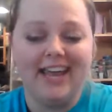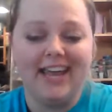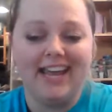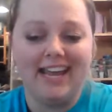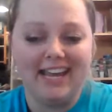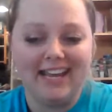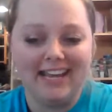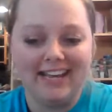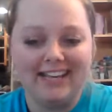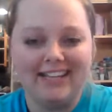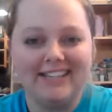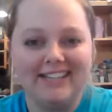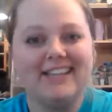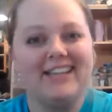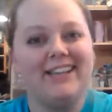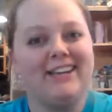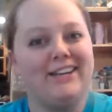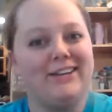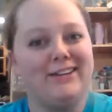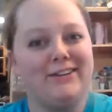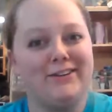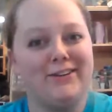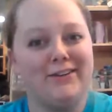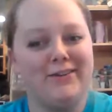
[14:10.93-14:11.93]
And
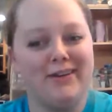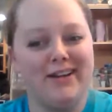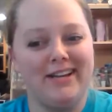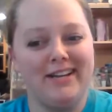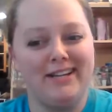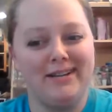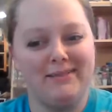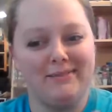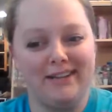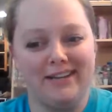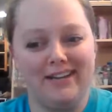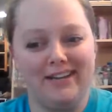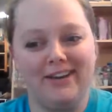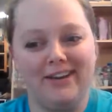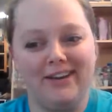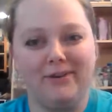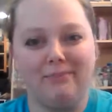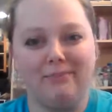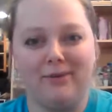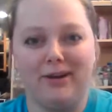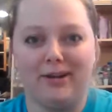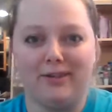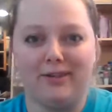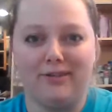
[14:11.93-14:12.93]
you don't end up getting
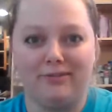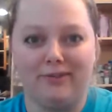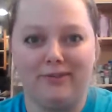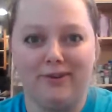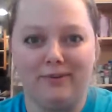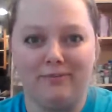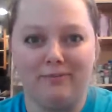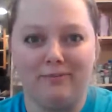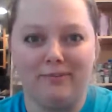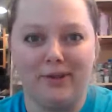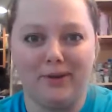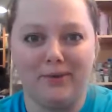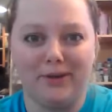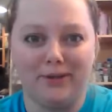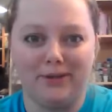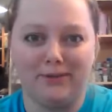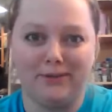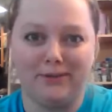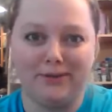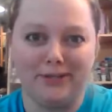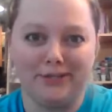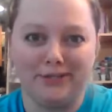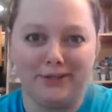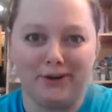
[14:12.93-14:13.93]
out of breath from blowing
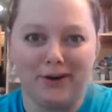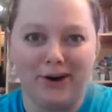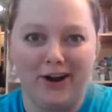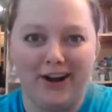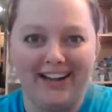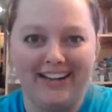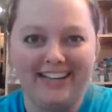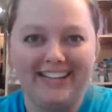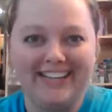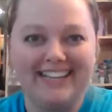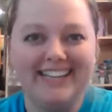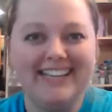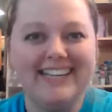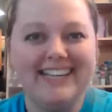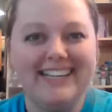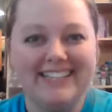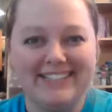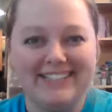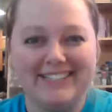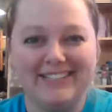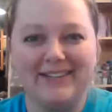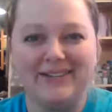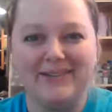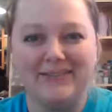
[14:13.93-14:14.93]
through a straw.
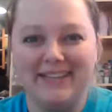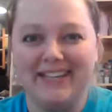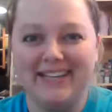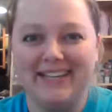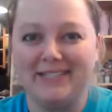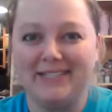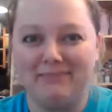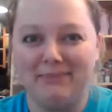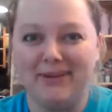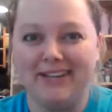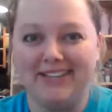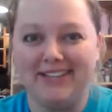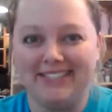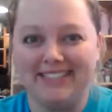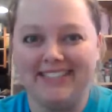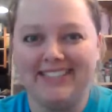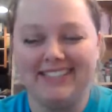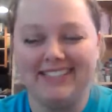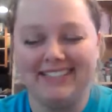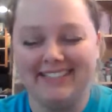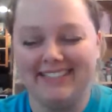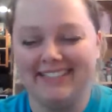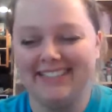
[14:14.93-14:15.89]
So that's a plus.